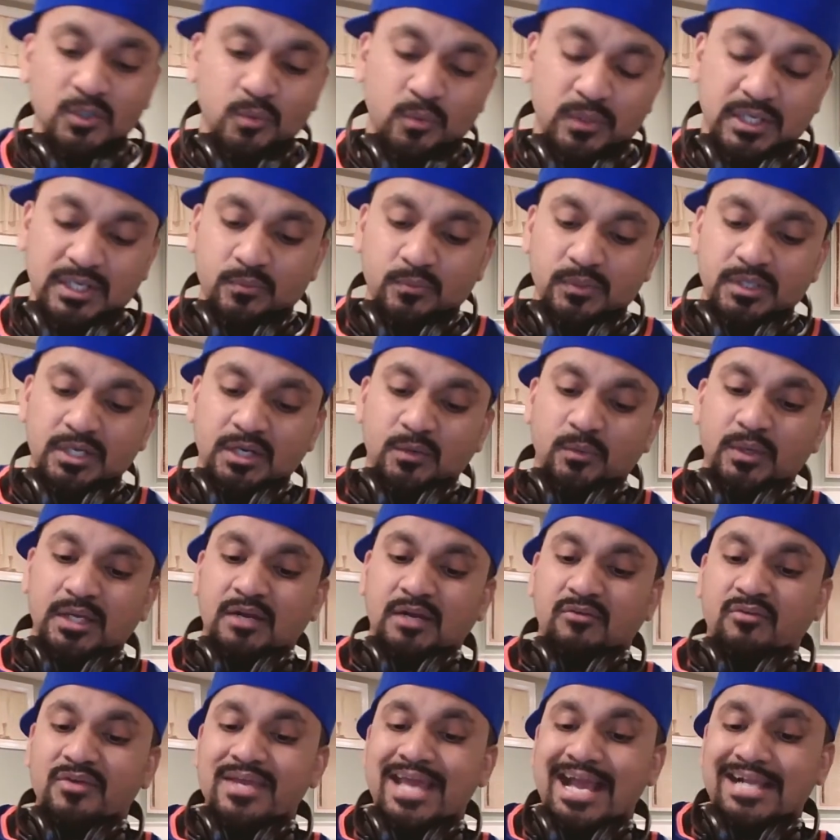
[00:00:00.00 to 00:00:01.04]
We're, you know, we're
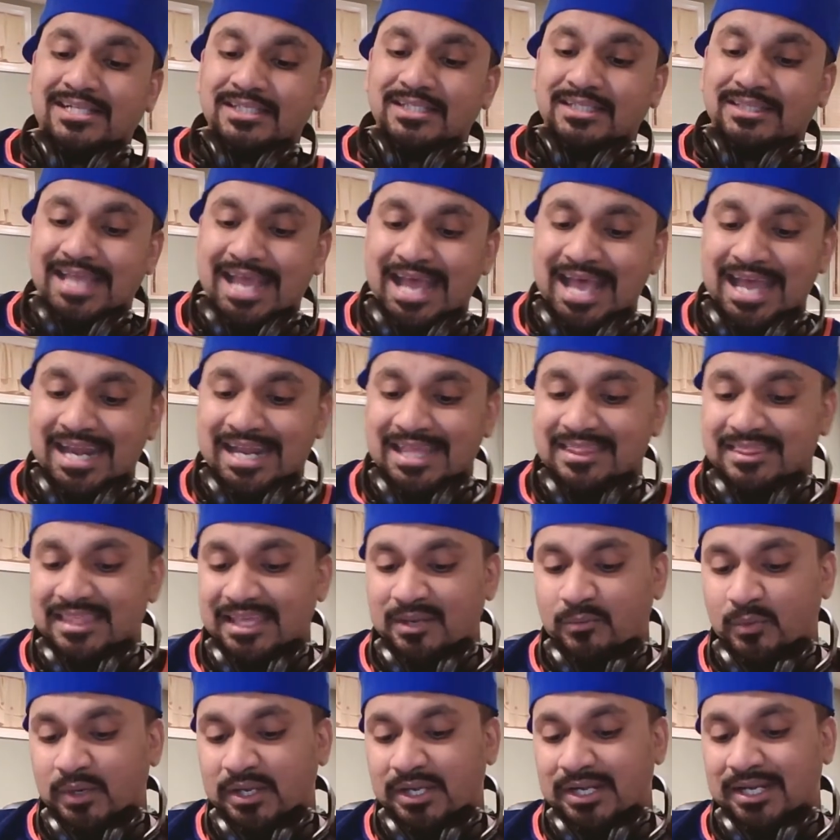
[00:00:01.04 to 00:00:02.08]
gonna react to that, and
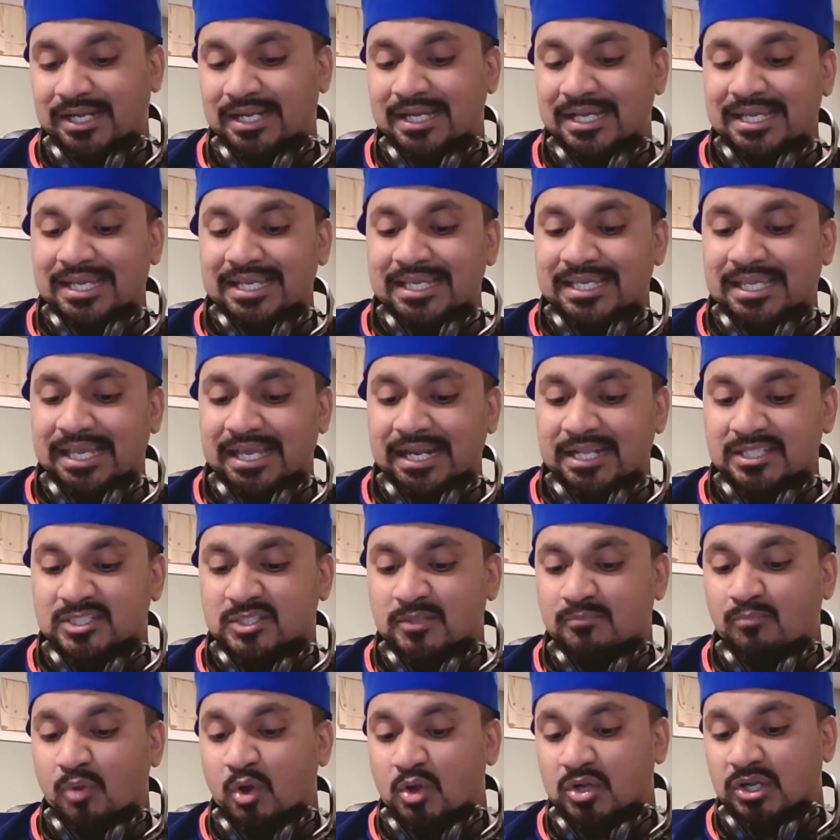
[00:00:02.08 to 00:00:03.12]
then we're gonna get into
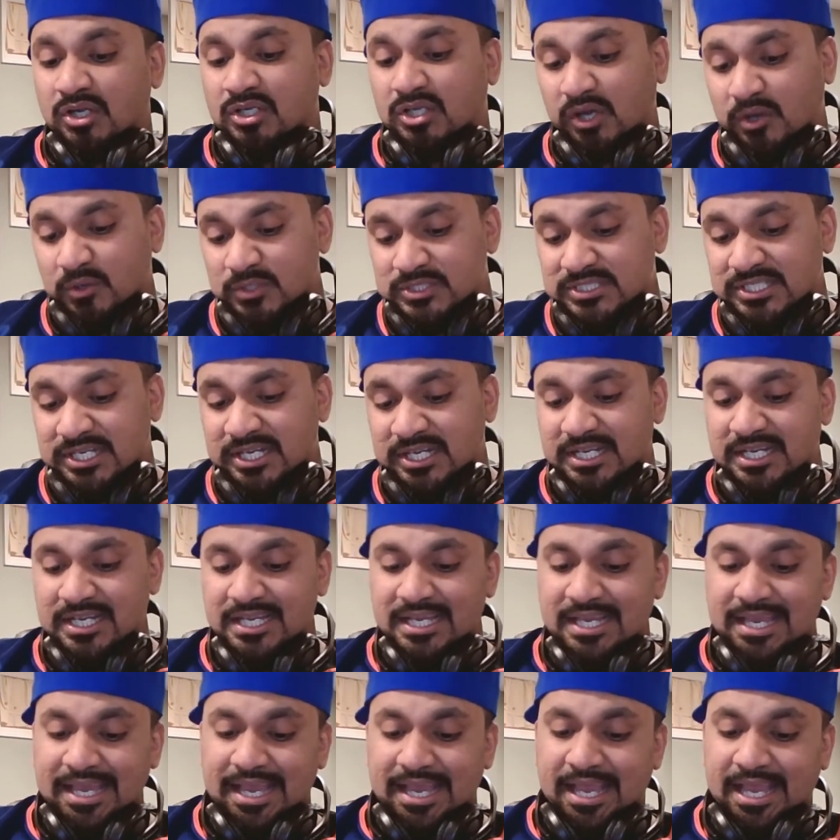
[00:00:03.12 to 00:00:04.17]
Moko Koza,
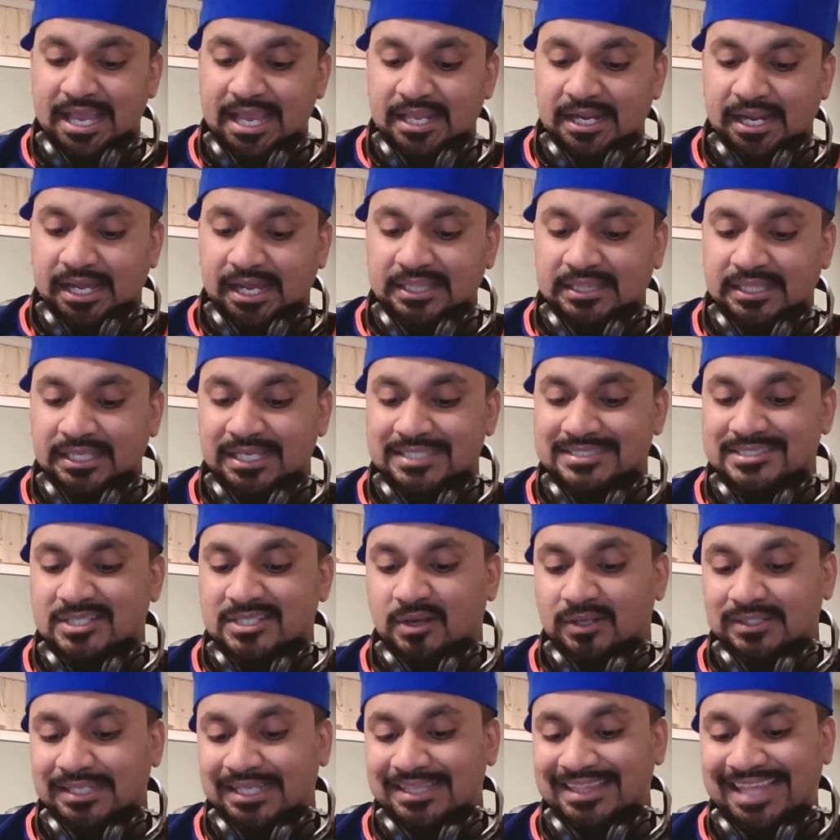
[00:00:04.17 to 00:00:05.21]
and I think it's
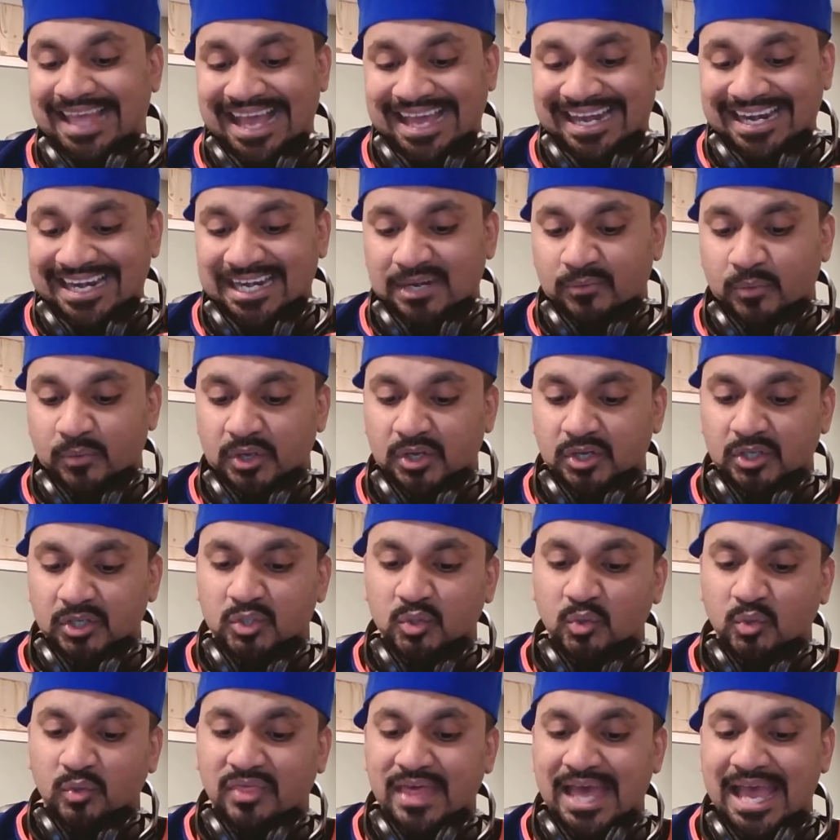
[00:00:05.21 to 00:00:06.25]
called Aladdin. We're gonna
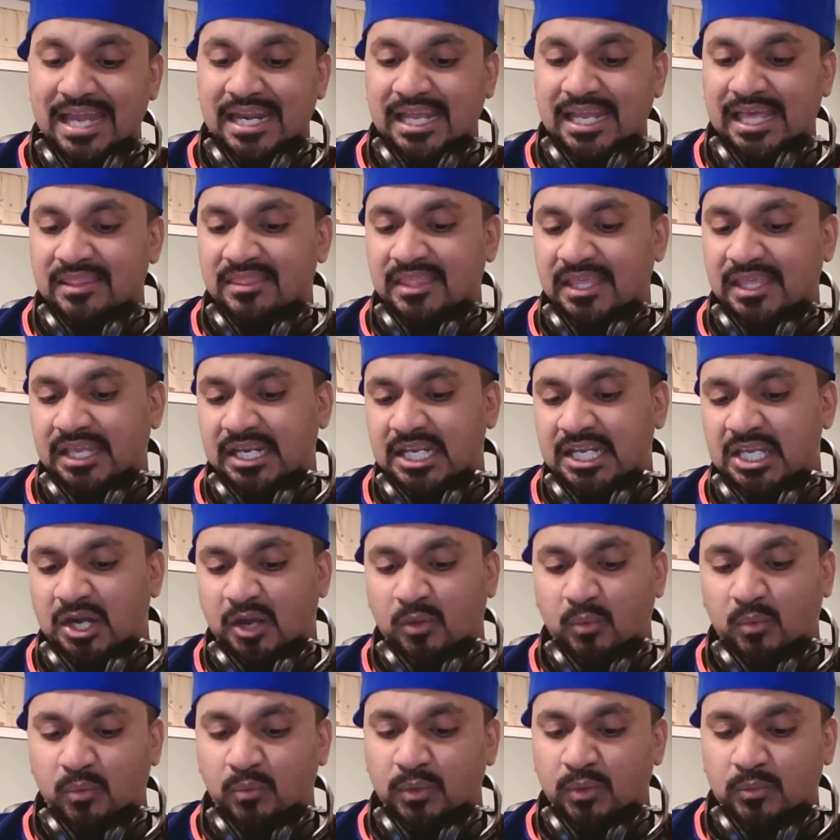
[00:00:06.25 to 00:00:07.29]
do that, and then you know
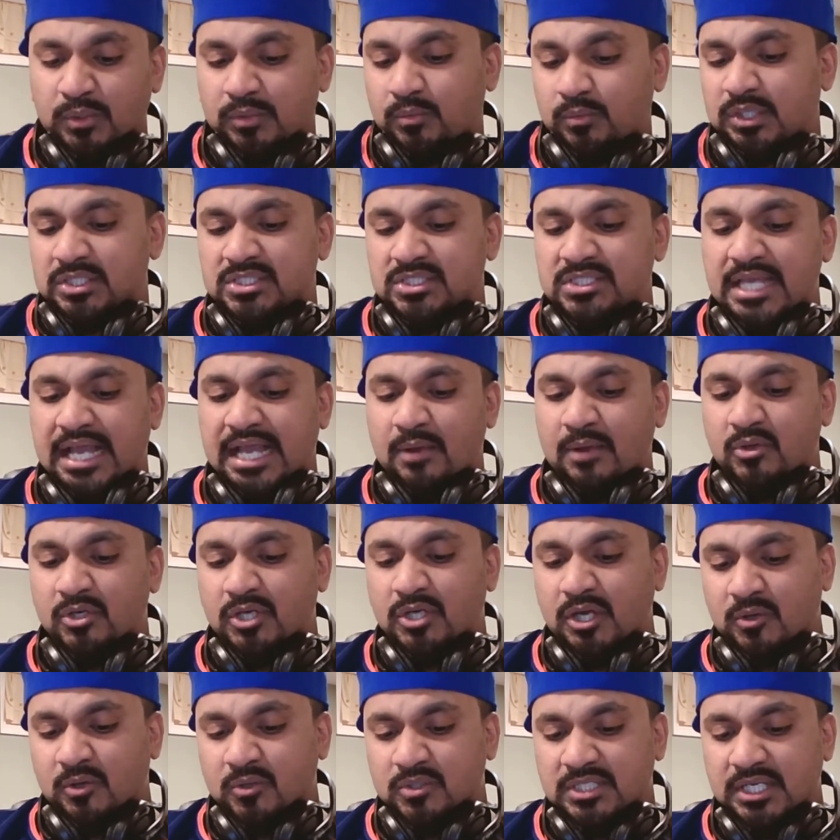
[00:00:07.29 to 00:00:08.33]
we'll, we'll see how it
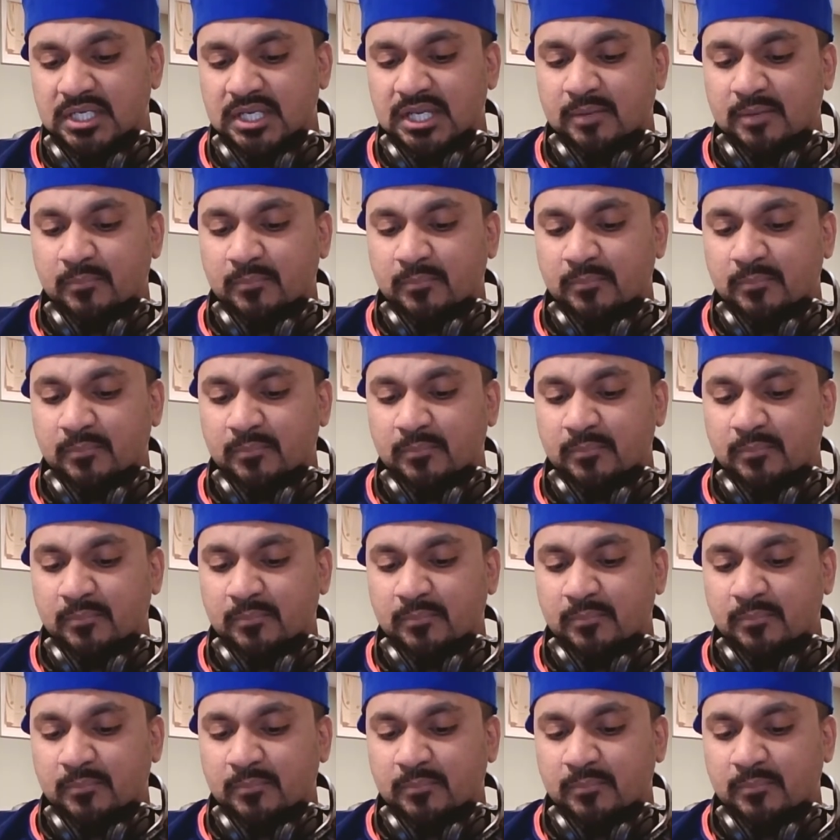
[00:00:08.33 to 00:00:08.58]
goes.